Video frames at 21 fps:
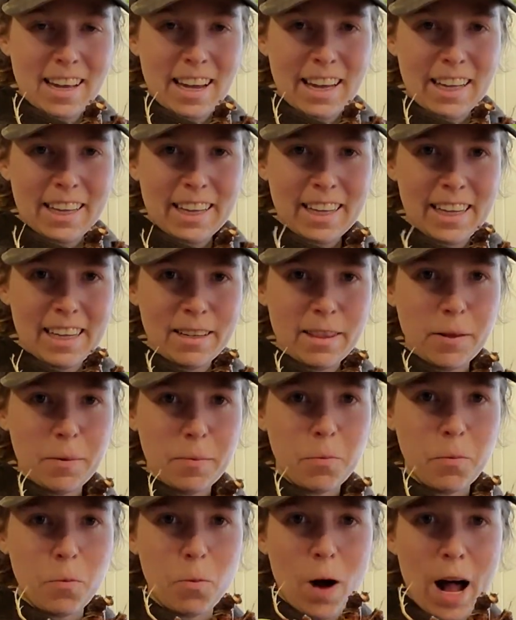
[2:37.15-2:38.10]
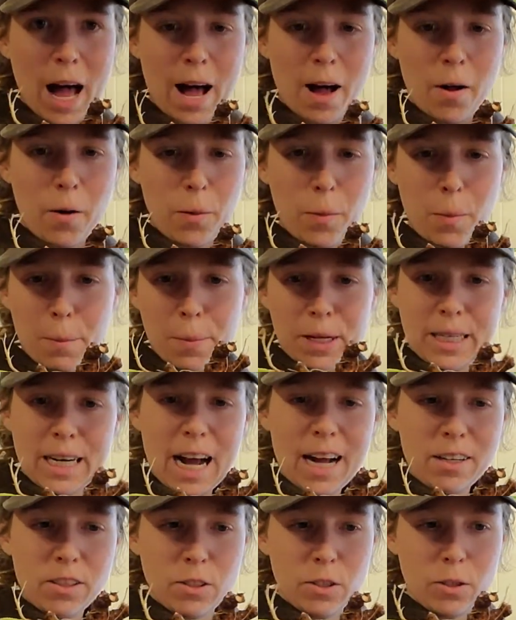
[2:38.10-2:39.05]
I cleaned them well, but
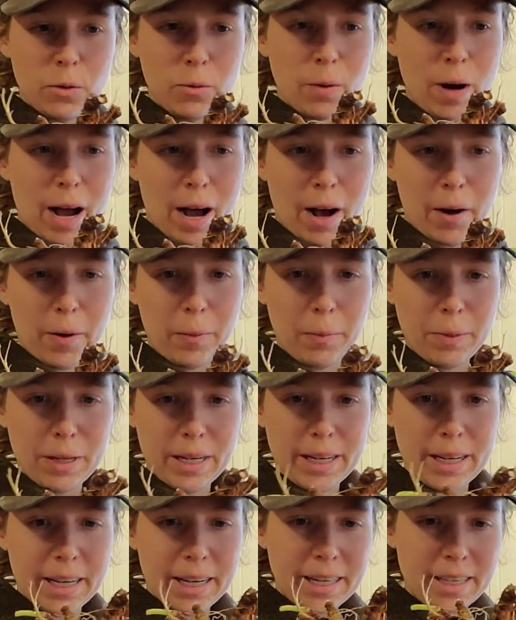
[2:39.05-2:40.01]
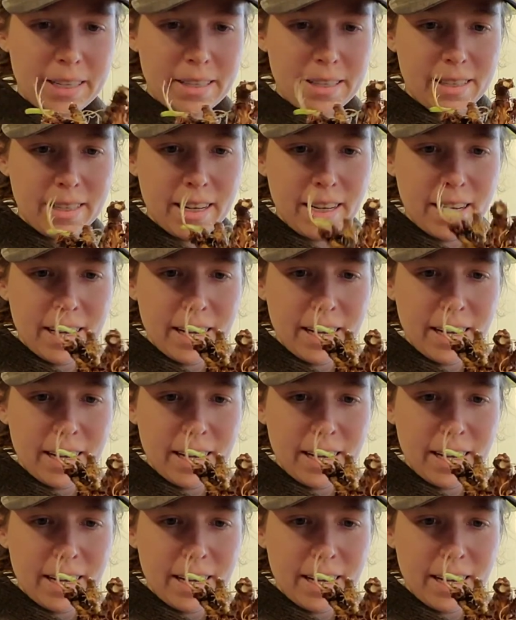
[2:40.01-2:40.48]
not too well, because